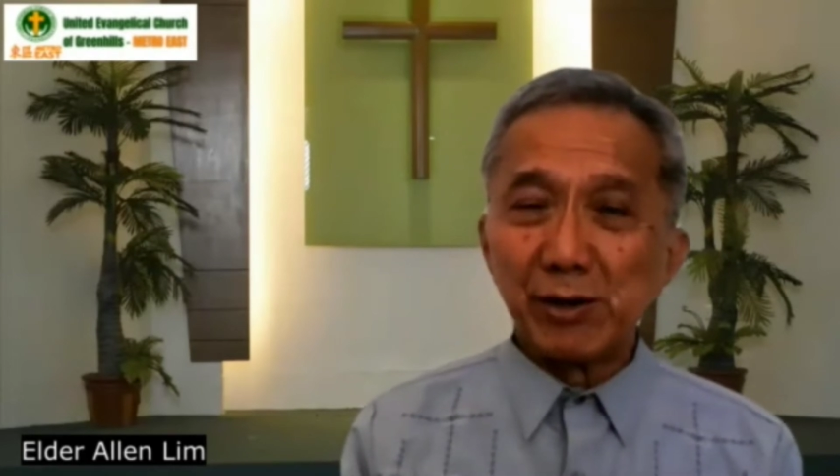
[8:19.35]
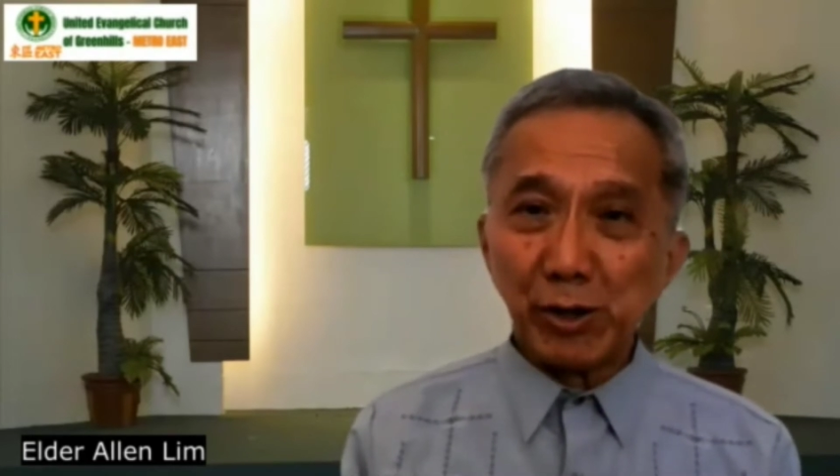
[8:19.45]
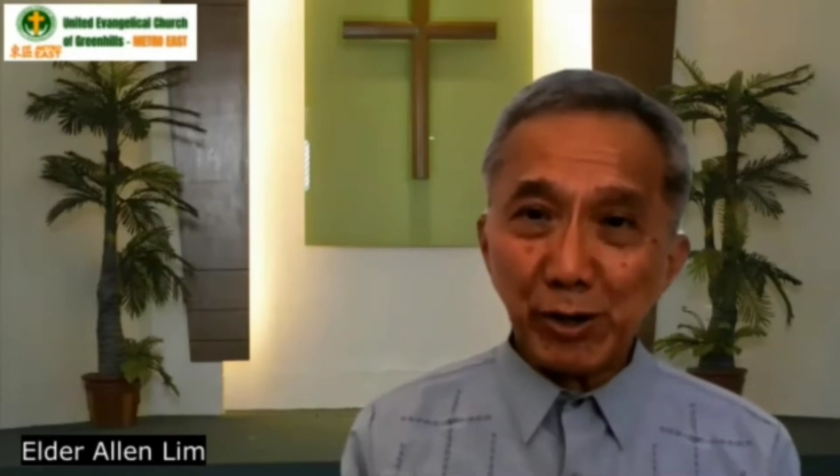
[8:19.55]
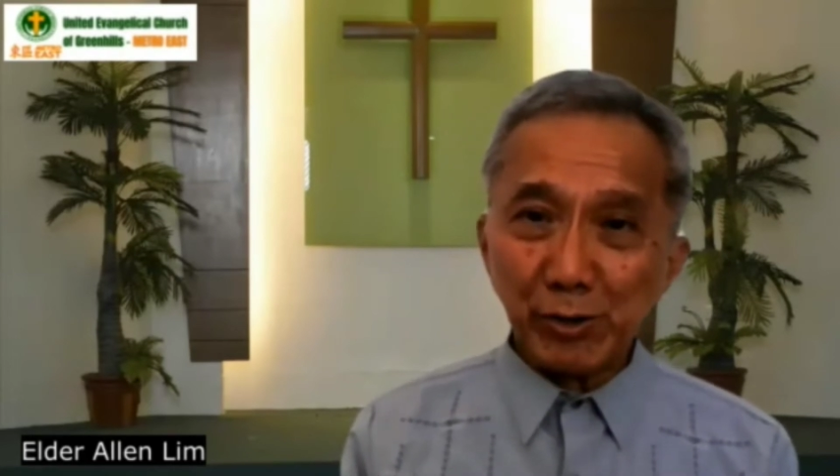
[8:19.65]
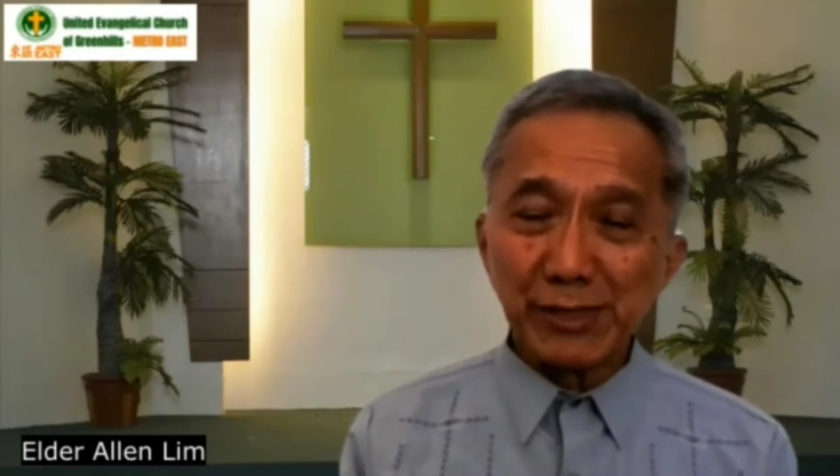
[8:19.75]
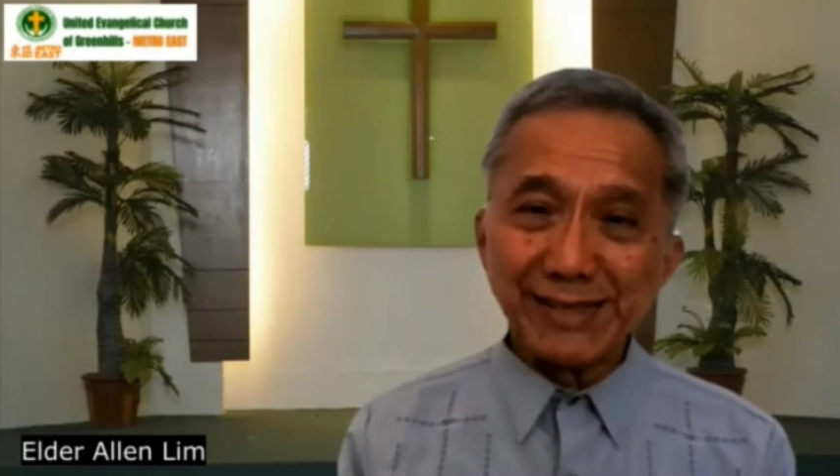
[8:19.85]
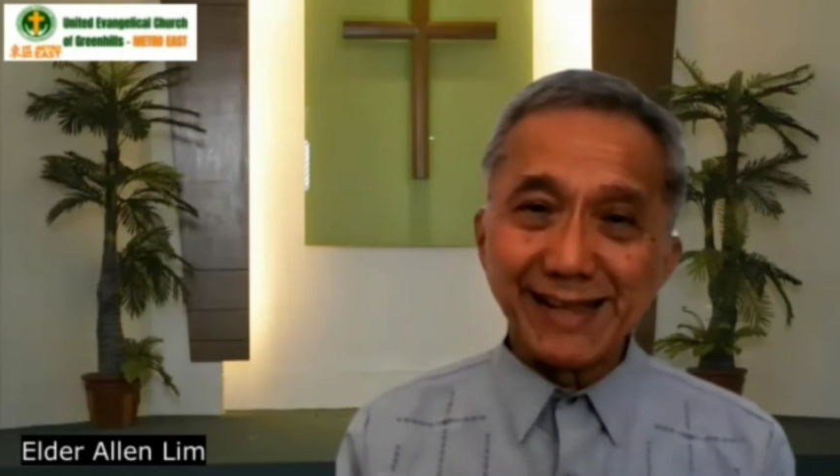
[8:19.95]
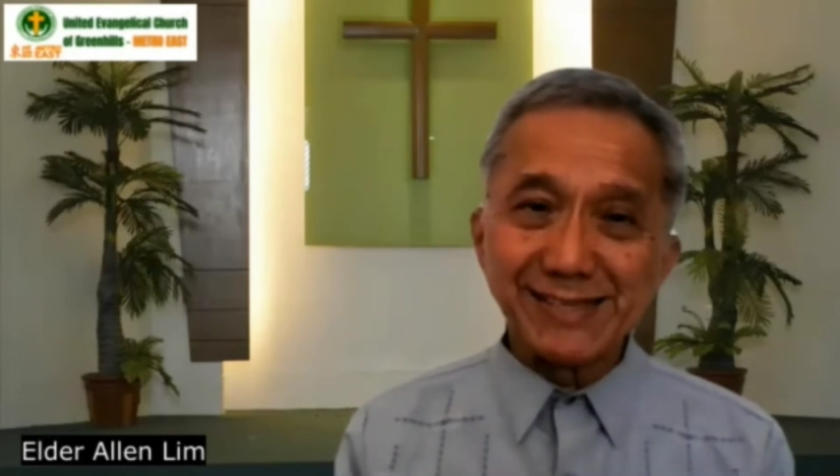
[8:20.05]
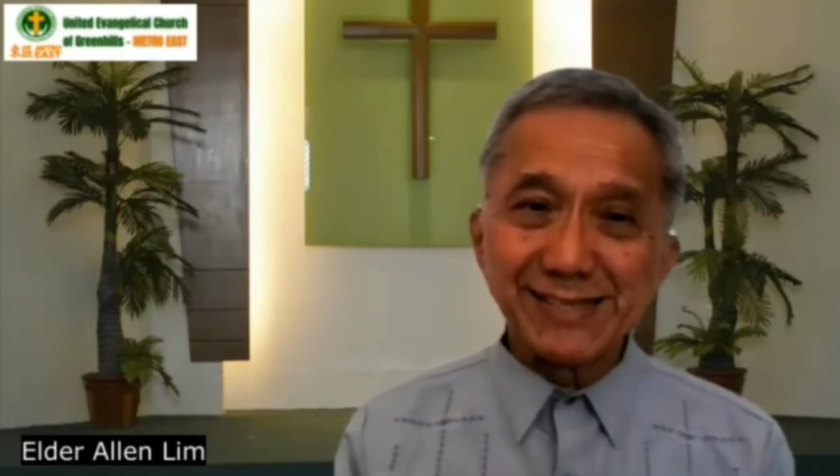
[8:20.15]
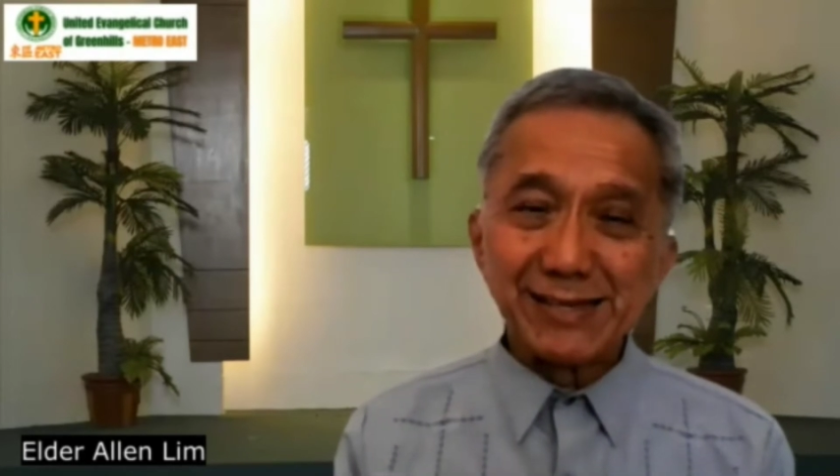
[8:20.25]
or
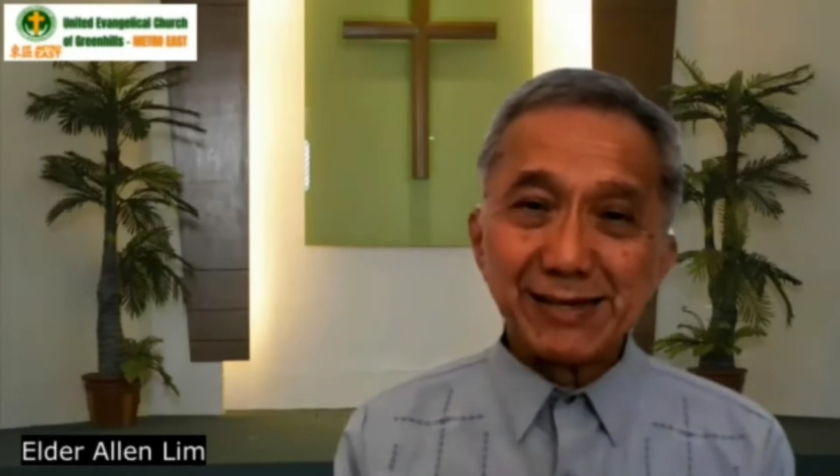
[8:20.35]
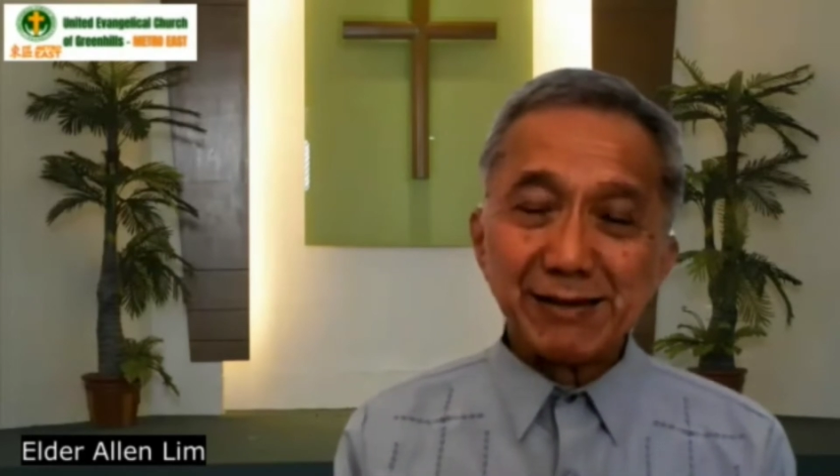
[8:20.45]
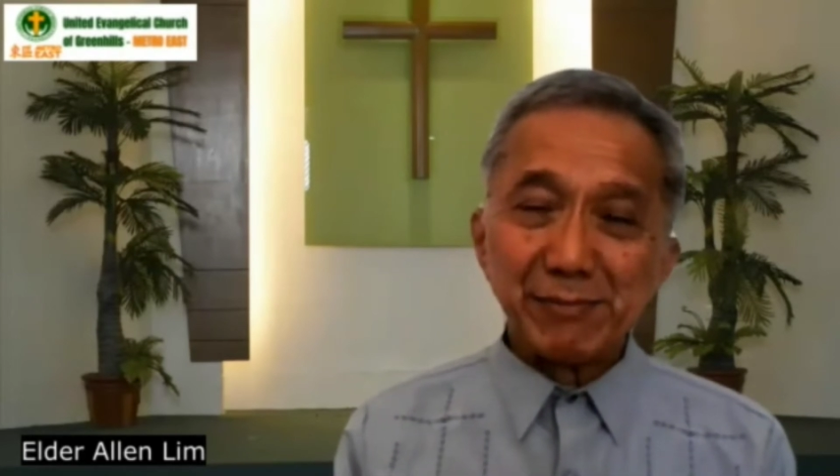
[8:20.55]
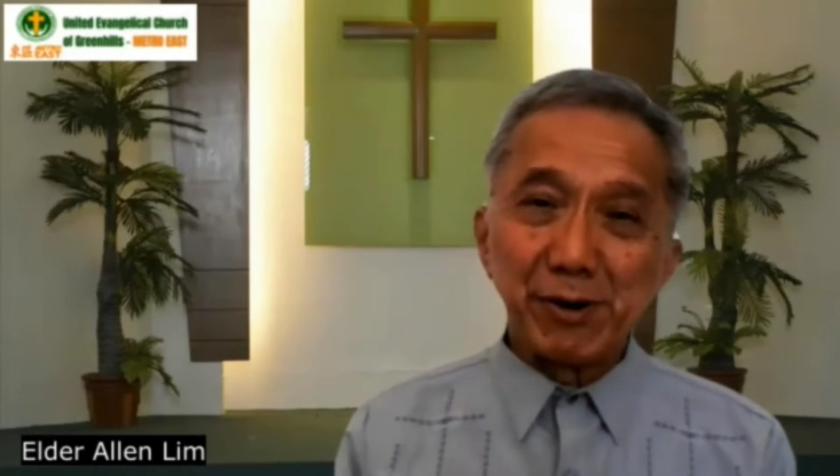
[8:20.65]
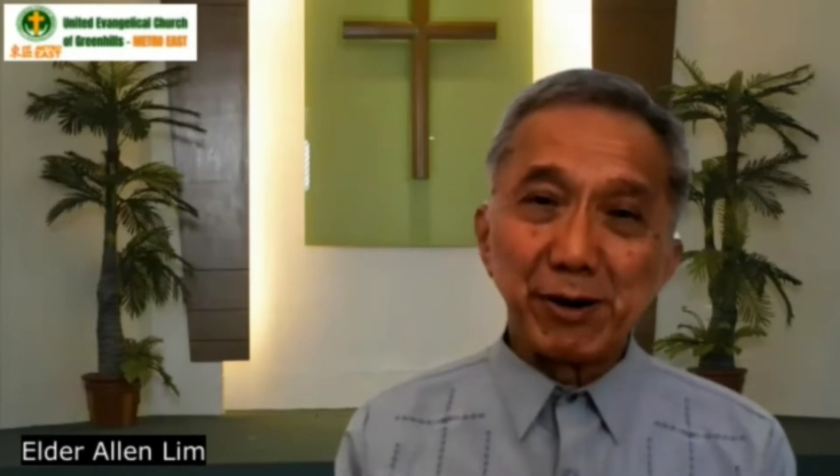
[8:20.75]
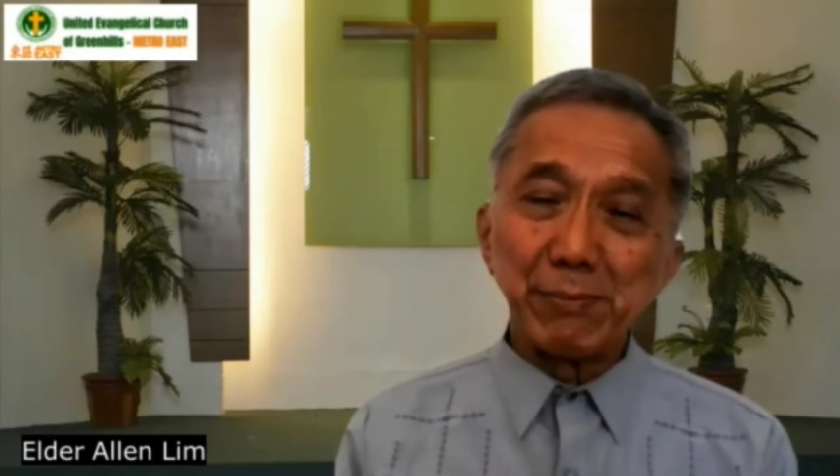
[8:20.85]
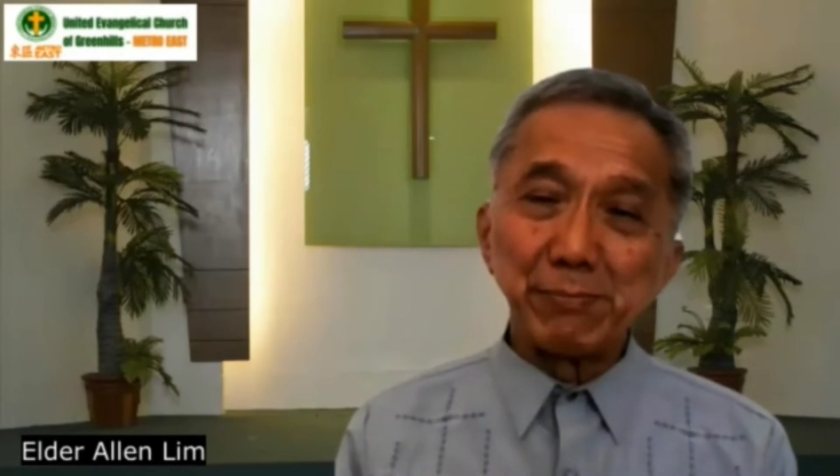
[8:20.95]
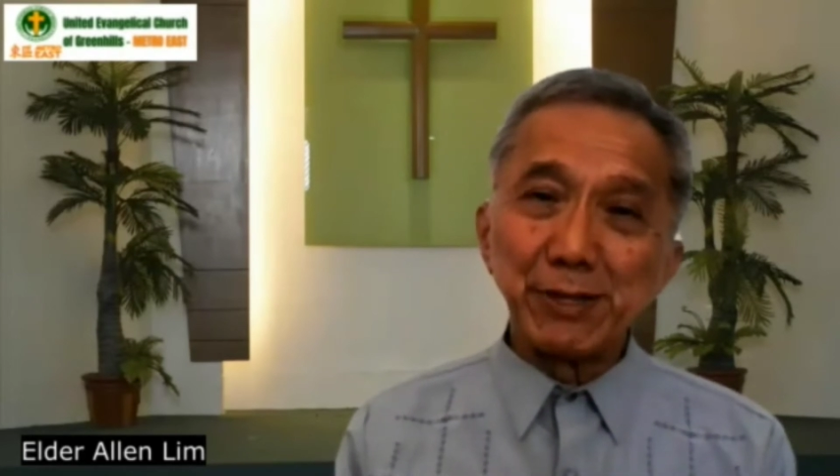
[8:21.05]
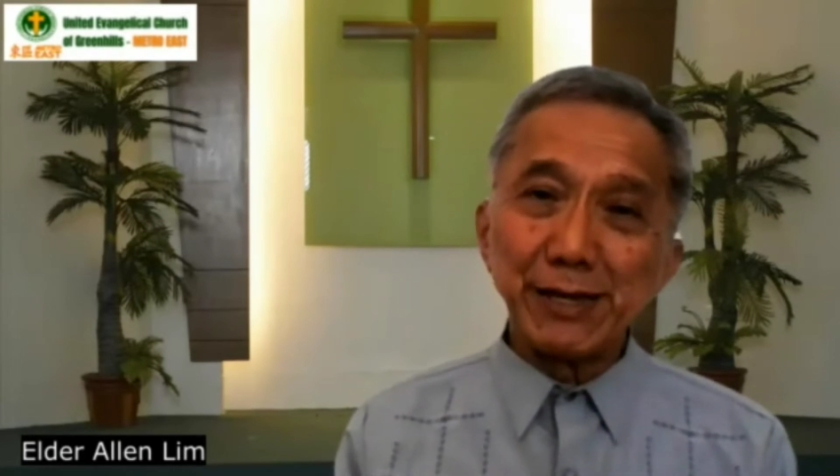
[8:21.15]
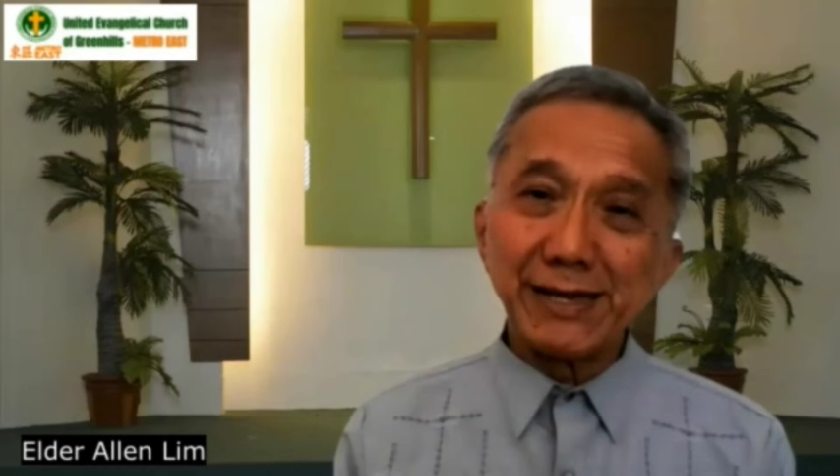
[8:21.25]
loneliness,
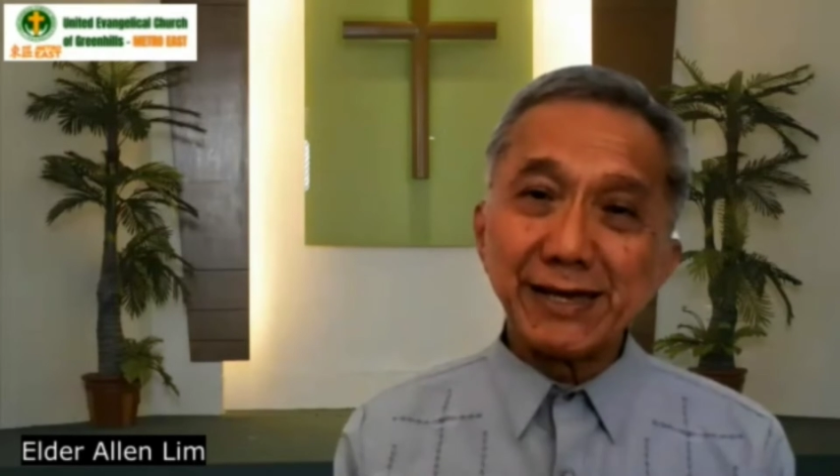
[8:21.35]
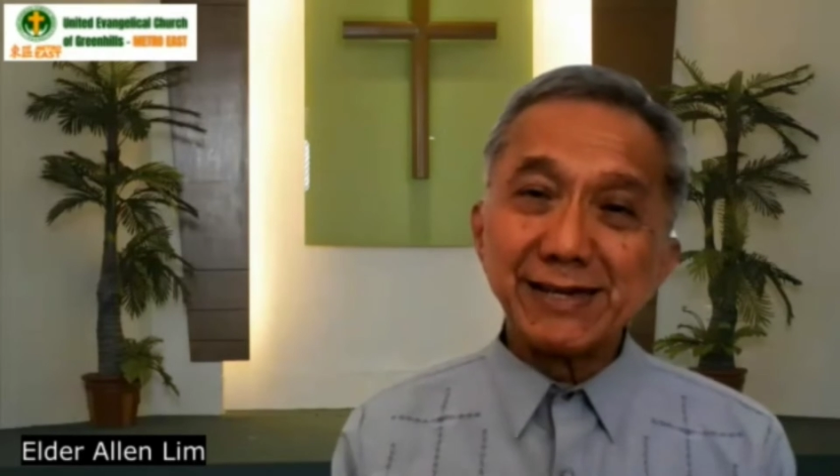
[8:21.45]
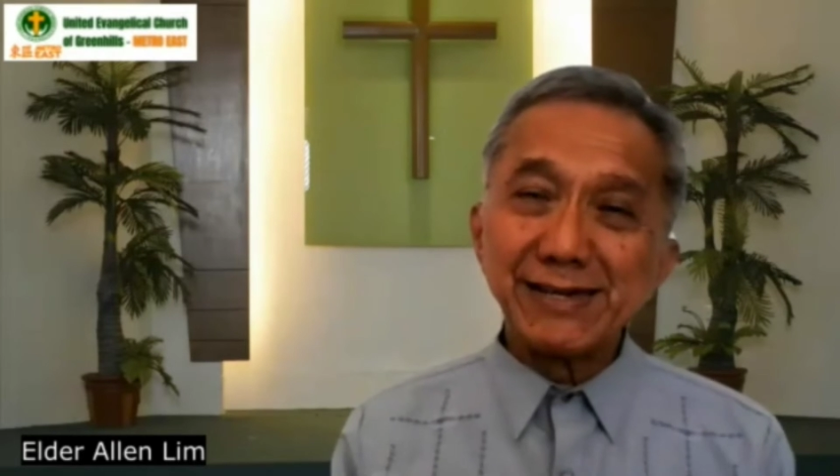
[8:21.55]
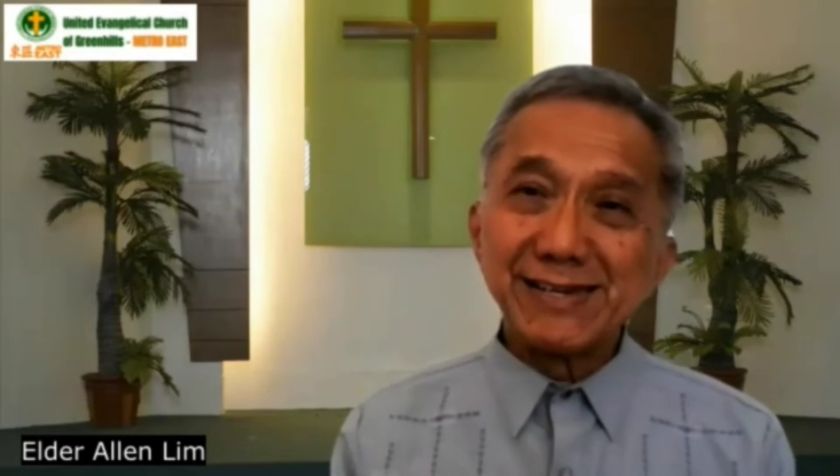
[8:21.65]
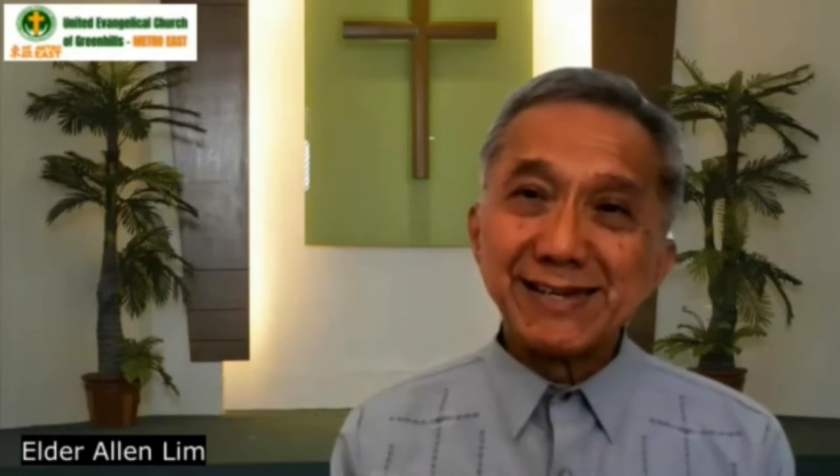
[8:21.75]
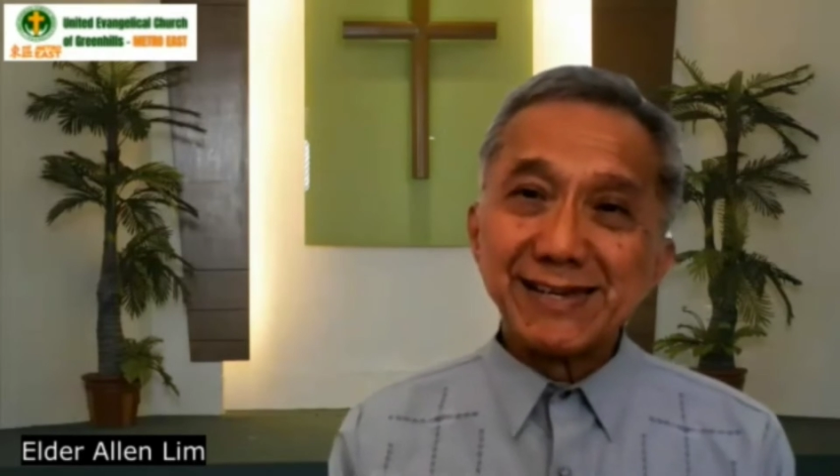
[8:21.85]
probably